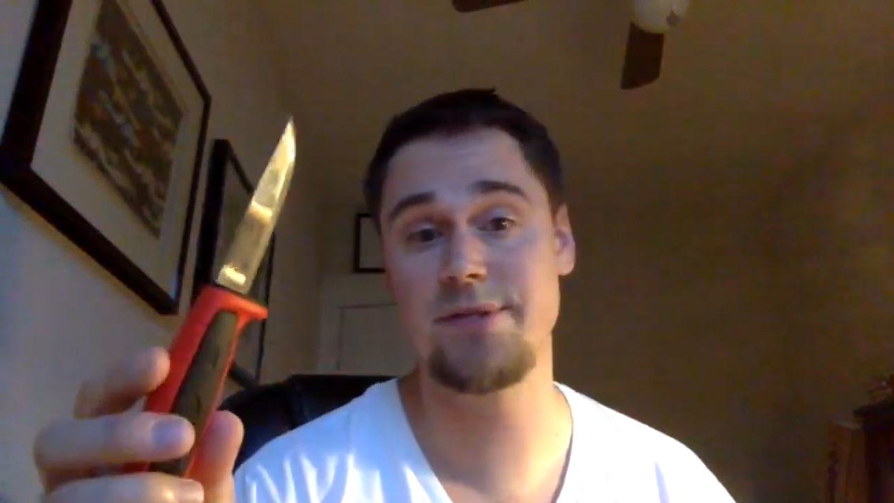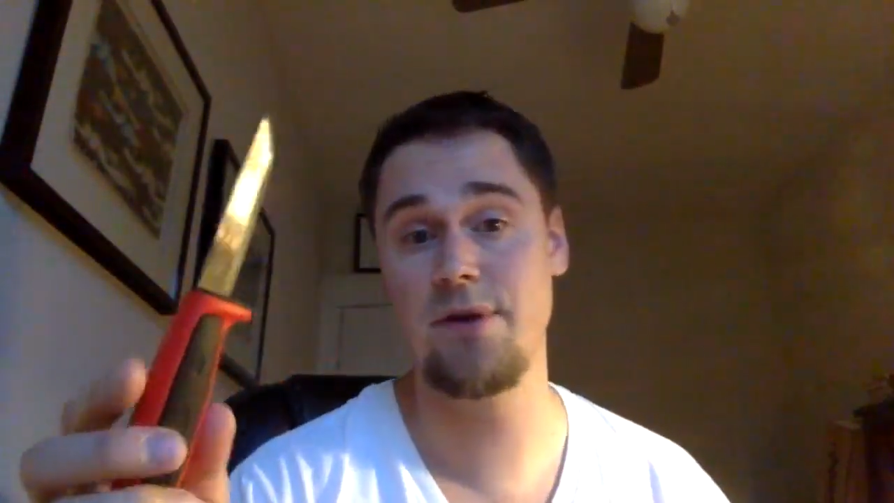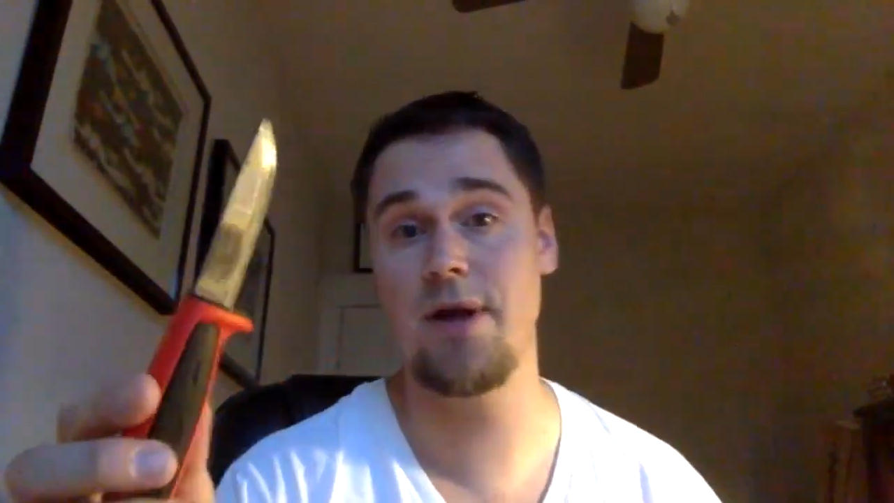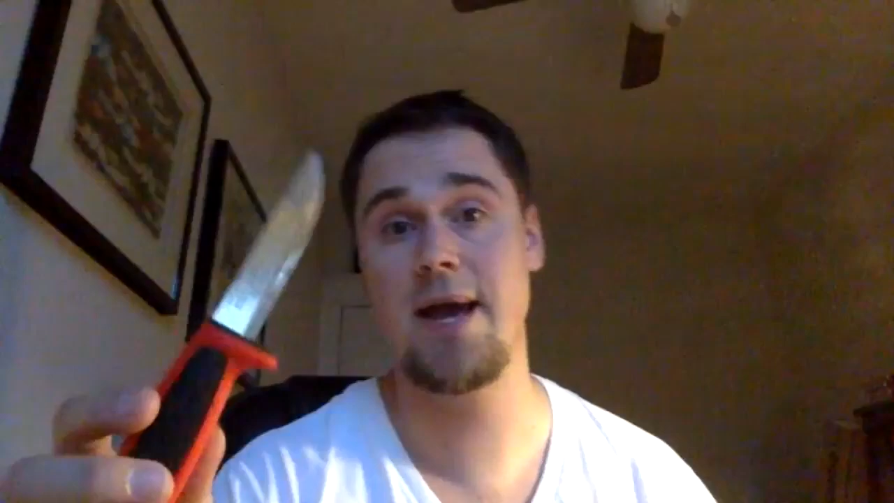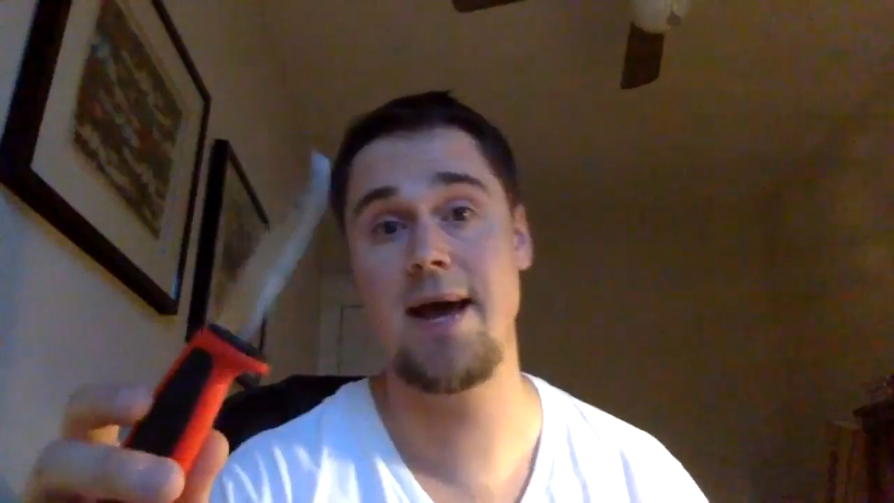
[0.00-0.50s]
It's
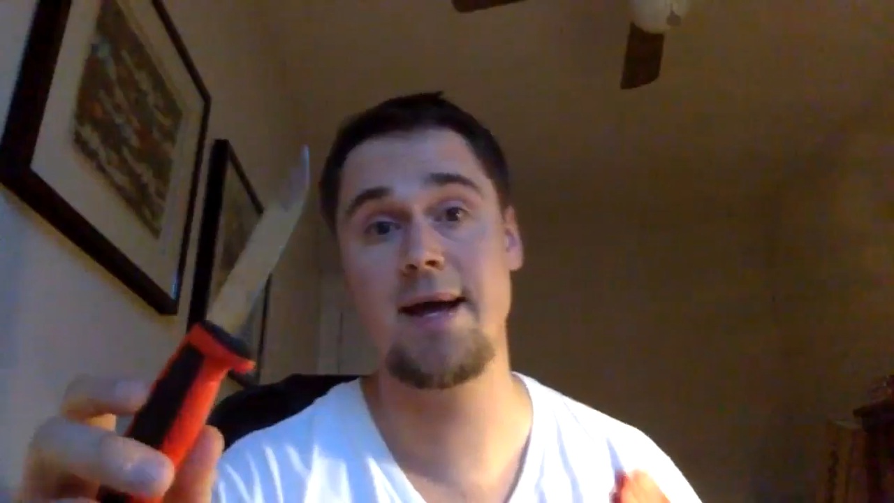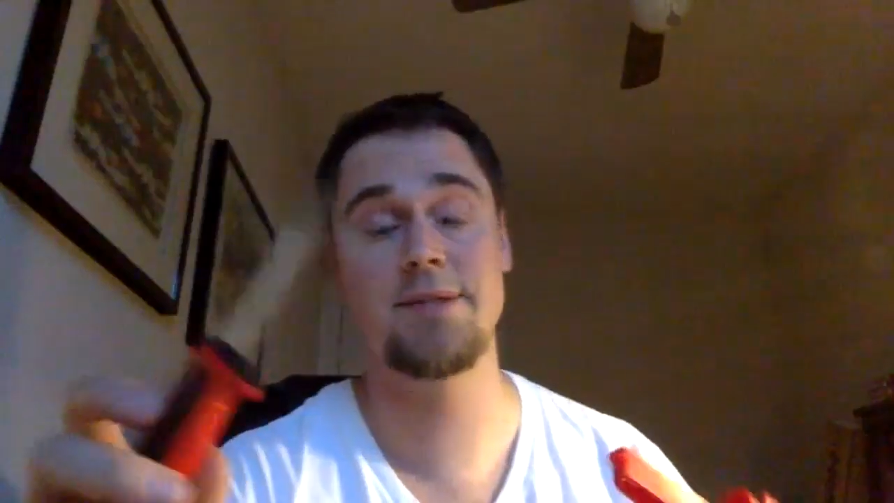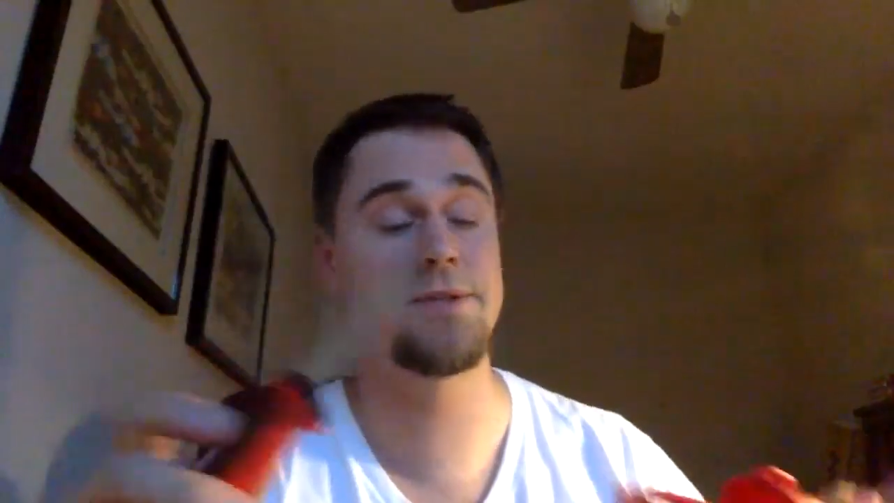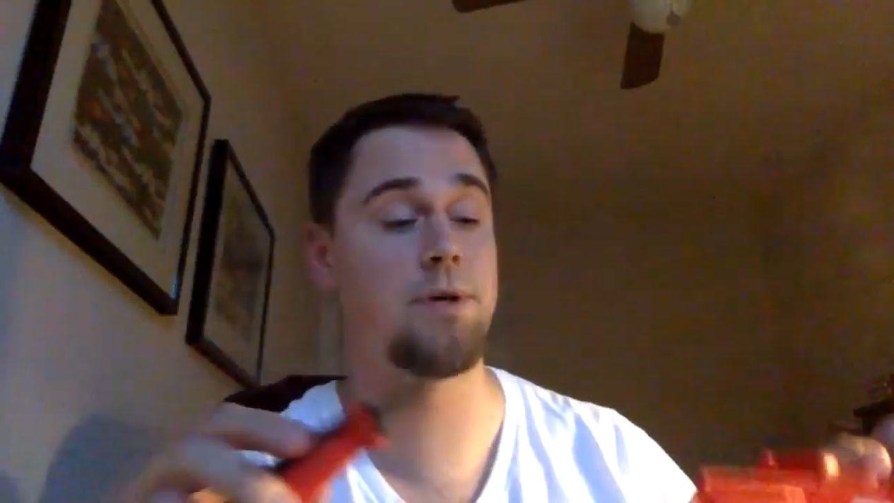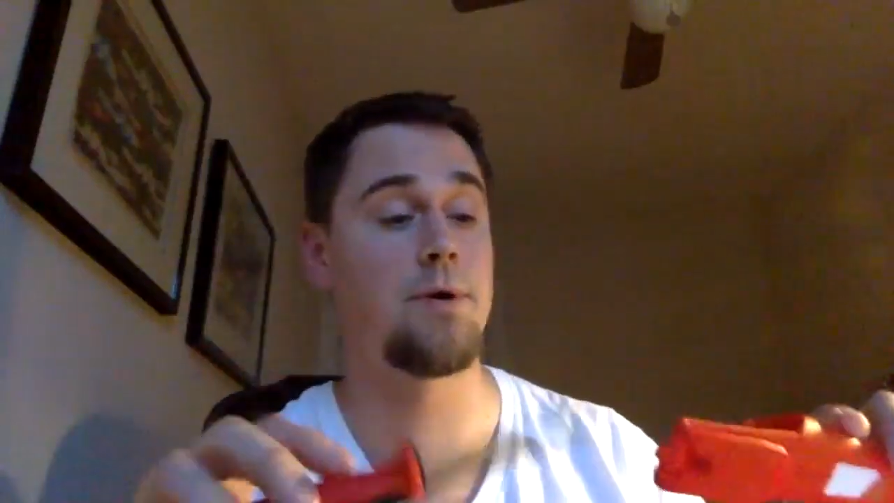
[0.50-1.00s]
all I
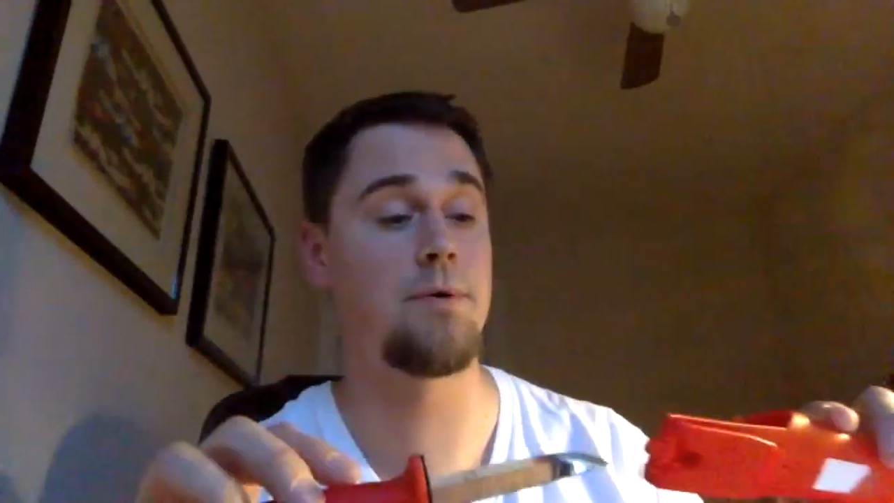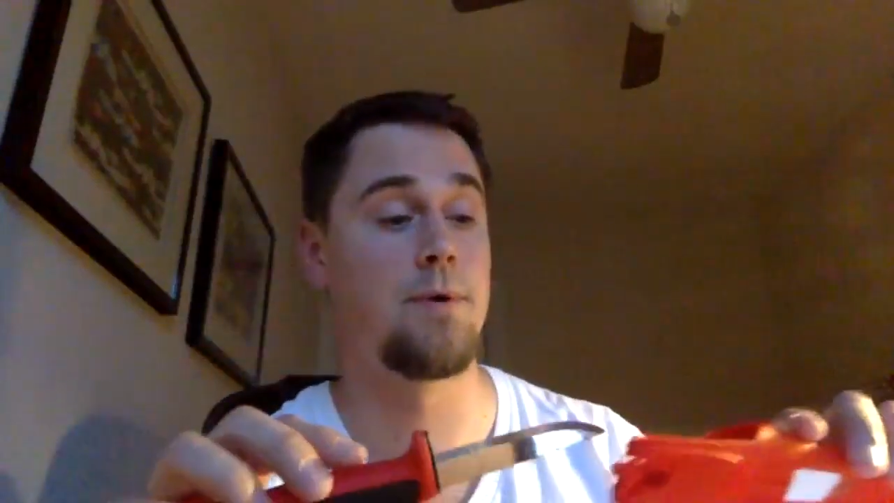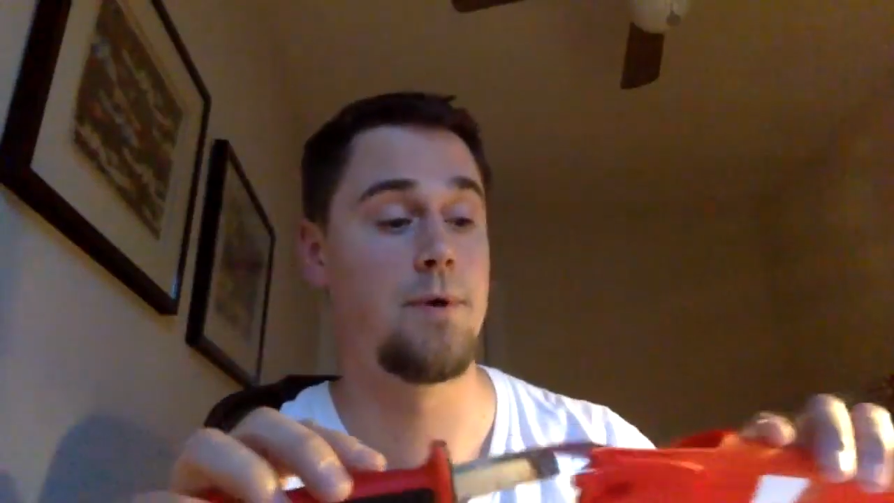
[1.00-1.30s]
had. So